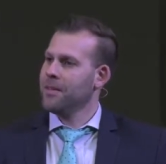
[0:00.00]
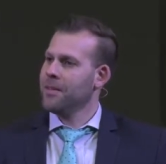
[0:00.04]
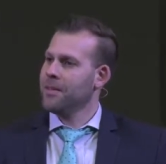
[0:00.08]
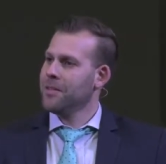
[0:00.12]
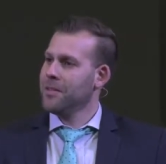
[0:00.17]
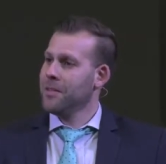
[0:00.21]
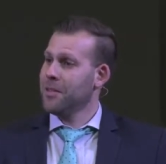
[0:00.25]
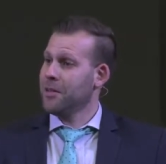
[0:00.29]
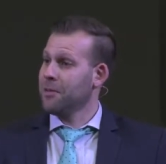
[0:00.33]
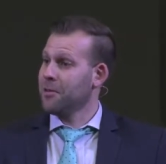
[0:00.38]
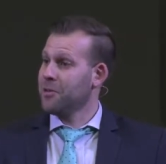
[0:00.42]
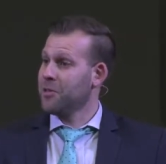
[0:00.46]

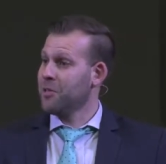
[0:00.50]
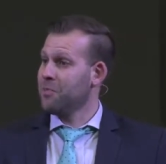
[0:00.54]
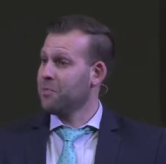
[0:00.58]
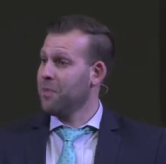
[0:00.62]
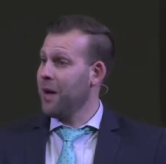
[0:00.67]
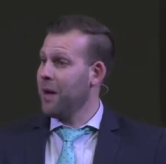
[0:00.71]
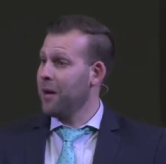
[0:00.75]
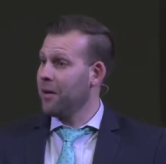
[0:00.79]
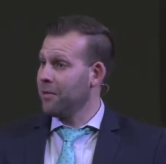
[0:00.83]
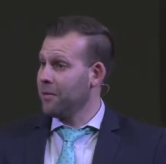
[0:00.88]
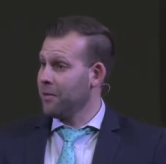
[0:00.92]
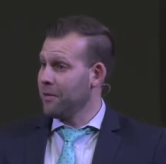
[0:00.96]
serious
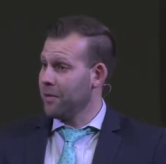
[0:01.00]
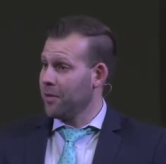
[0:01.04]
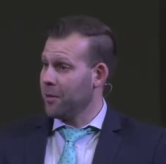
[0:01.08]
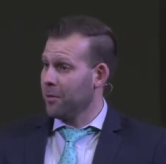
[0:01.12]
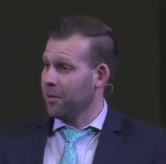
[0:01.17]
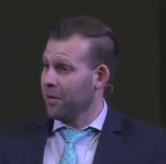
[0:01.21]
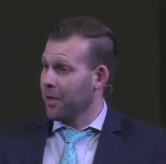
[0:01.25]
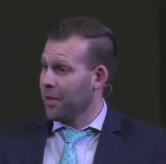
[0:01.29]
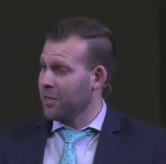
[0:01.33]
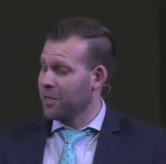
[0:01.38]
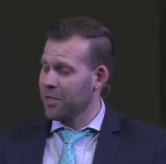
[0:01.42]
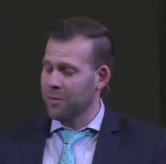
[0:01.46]
about the
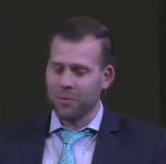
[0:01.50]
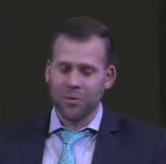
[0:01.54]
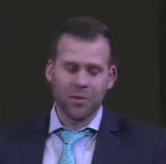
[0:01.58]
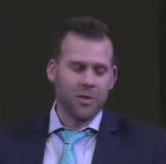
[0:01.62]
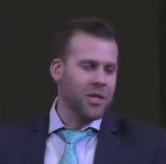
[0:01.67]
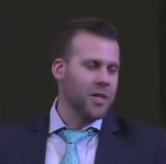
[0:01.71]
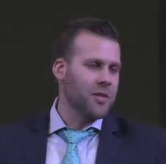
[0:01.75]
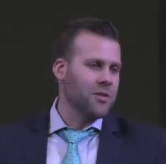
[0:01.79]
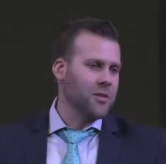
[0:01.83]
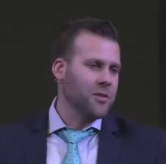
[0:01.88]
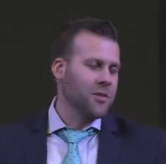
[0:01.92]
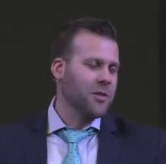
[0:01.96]
relationship with
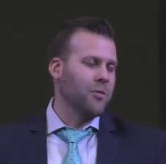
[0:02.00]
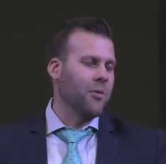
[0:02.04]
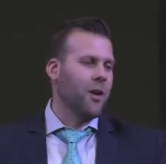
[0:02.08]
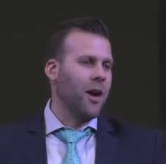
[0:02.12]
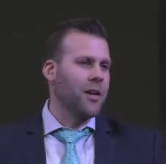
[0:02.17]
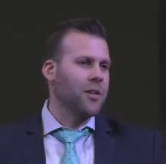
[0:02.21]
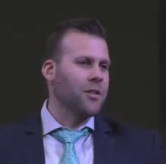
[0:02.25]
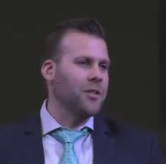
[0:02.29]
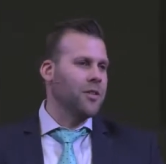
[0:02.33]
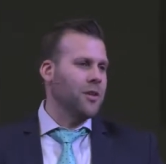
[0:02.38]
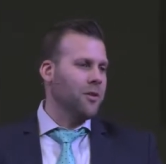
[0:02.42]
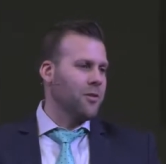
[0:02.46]
Jesus
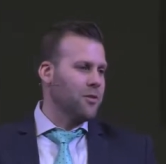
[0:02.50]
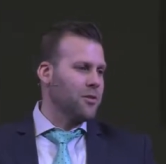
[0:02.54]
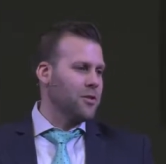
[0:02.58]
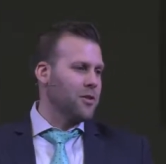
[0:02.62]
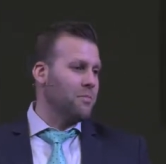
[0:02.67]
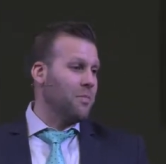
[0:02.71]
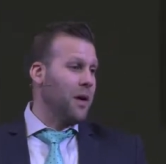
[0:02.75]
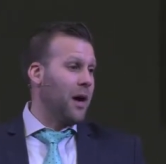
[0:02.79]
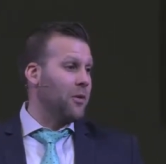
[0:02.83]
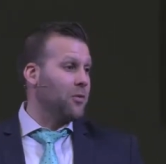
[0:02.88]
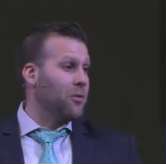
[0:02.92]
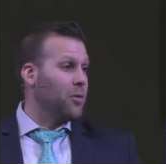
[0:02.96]
Christ, serious
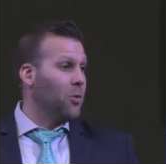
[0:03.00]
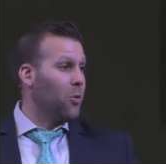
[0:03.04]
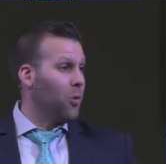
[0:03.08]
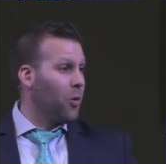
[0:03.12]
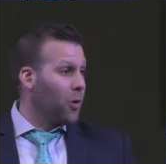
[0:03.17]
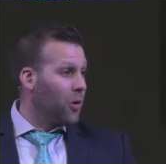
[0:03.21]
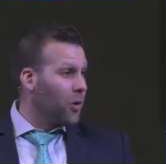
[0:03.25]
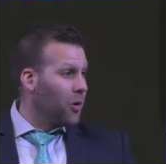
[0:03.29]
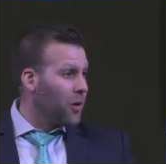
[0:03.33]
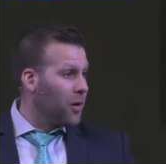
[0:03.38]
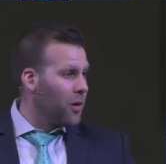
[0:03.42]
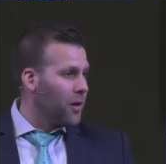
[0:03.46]
about the
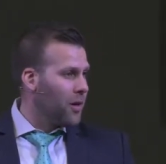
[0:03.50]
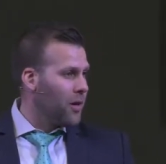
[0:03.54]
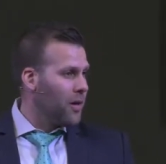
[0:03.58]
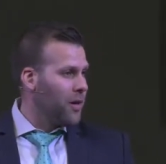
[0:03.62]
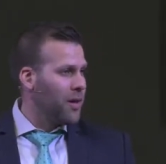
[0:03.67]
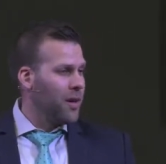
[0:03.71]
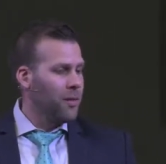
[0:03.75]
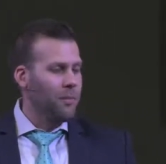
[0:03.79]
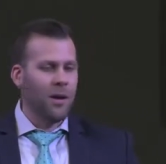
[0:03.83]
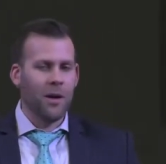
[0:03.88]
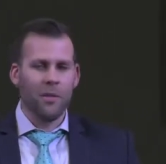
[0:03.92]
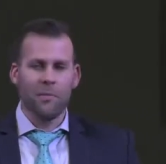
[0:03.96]
word,
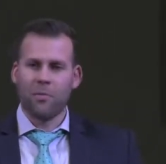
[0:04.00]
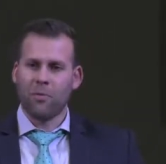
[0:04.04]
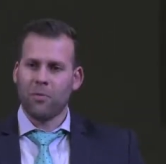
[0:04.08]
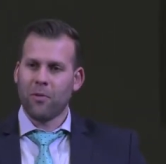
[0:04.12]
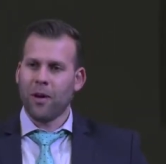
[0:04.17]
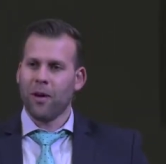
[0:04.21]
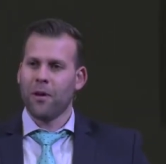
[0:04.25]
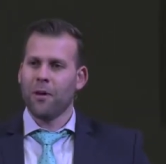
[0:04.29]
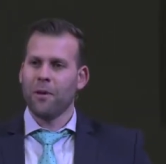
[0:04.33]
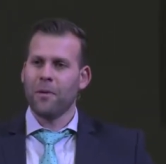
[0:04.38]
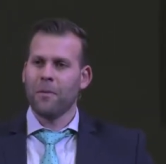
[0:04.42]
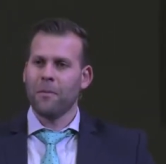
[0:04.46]
about
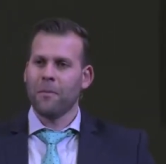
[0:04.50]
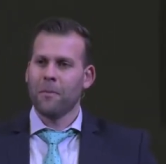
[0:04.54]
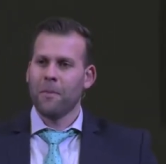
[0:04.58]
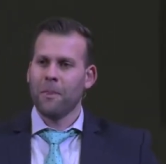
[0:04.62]
prayer?